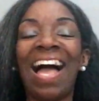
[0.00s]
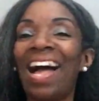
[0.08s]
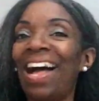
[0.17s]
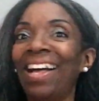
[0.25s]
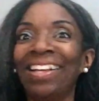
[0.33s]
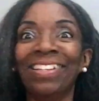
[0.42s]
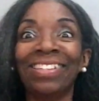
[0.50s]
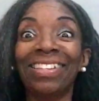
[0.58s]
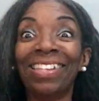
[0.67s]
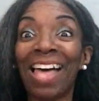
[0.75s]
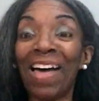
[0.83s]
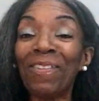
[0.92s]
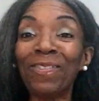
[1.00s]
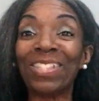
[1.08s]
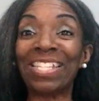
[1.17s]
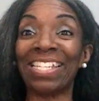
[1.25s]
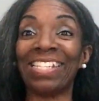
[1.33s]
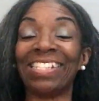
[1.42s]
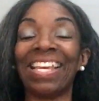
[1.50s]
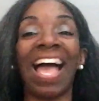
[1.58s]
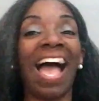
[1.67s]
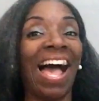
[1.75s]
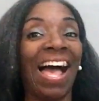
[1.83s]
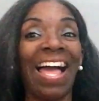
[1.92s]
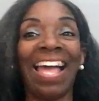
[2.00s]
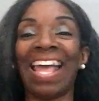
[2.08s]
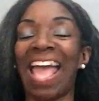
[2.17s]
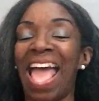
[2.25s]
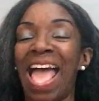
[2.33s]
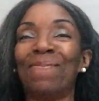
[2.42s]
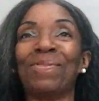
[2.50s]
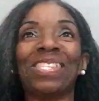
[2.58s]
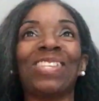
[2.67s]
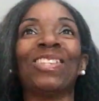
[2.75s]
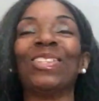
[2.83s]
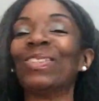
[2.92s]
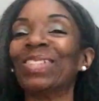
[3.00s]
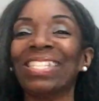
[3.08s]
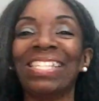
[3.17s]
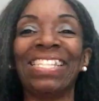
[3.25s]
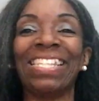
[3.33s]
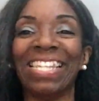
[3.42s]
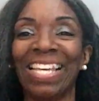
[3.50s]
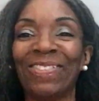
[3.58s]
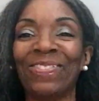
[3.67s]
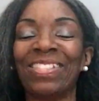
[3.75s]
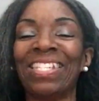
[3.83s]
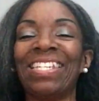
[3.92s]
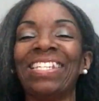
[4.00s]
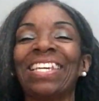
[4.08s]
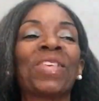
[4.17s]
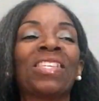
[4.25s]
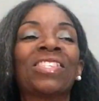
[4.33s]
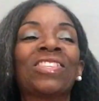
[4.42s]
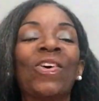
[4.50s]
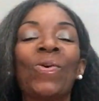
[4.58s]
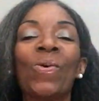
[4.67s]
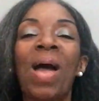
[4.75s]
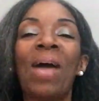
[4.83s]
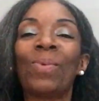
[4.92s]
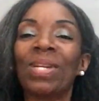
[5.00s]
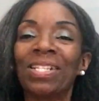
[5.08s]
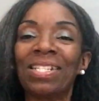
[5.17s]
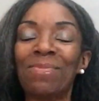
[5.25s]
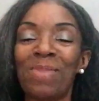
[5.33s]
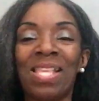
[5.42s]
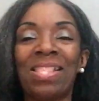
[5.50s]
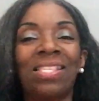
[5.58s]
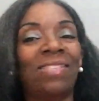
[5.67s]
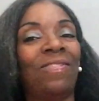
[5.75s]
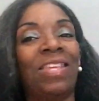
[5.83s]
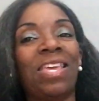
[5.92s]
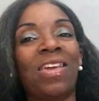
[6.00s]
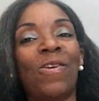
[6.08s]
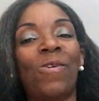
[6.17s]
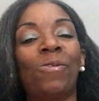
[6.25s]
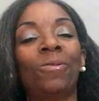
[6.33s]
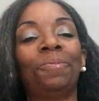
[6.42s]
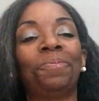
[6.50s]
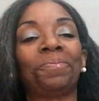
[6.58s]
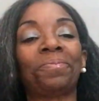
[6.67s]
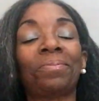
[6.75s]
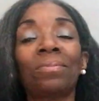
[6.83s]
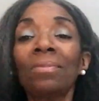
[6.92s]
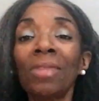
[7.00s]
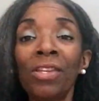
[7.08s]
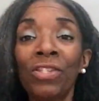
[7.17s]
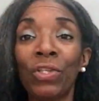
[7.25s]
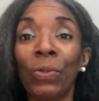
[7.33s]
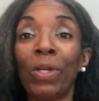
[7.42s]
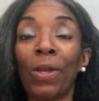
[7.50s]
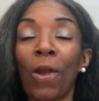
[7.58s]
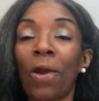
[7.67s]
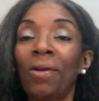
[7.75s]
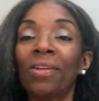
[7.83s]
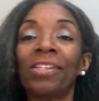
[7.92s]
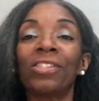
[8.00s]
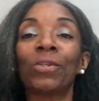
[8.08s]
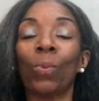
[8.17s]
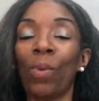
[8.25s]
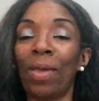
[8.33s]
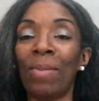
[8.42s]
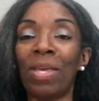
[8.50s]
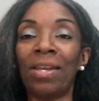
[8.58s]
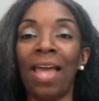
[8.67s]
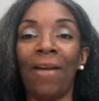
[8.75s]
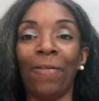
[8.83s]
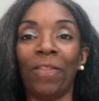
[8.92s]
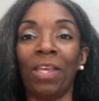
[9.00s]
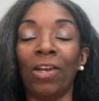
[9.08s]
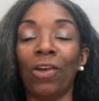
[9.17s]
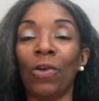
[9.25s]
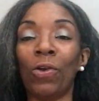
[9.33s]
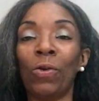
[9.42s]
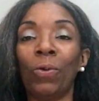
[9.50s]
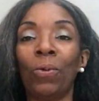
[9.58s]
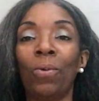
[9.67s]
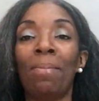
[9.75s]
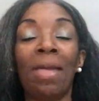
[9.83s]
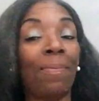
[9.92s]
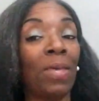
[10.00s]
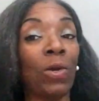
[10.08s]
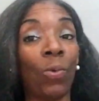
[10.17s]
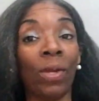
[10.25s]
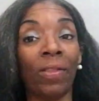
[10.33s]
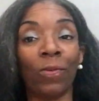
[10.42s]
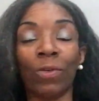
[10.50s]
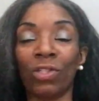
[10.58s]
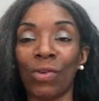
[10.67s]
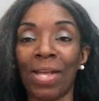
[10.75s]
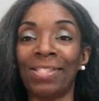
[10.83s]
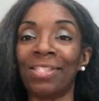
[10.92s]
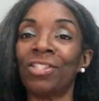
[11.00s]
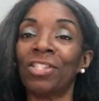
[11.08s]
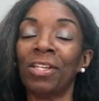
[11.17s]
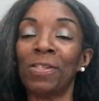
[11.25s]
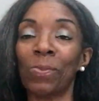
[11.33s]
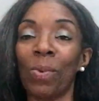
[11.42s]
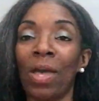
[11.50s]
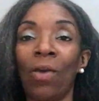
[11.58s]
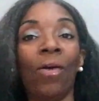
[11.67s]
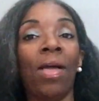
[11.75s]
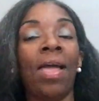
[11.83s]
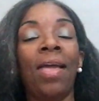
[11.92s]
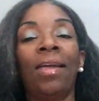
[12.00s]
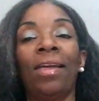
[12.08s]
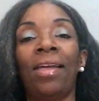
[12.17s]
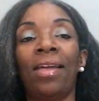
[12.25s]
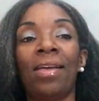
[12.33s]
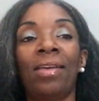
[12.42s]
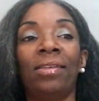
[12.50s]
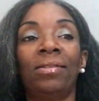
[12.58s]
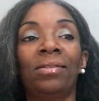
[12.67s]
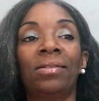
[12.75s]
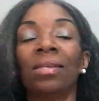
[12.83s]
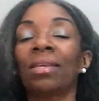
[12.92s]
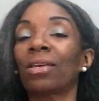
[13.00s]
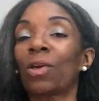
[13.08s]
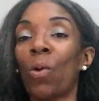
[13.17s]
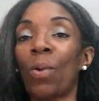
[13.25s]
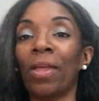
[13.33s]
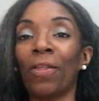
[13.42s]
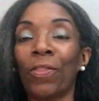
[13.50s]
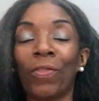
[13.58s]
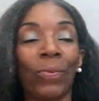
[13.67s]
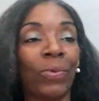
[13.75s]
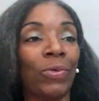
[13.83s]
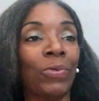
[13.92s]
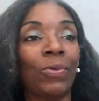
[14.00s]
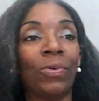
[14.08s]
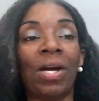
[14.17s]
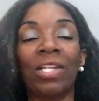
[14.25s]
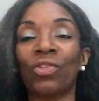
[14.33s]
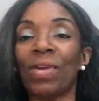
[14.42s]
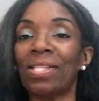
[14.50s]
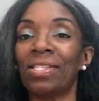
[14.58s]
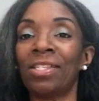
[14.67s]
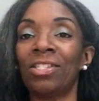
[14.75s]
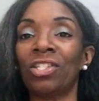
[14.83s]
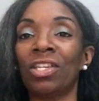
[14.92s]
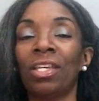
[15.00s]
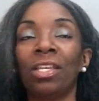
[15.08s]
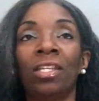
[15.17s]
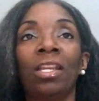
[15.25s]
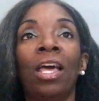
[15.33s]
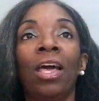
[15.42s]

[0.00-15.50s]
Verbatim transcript: I loved it. I absolutely loved it. So I wanted to make this video to encourage women out there who may be going through a transition as well and going through a transition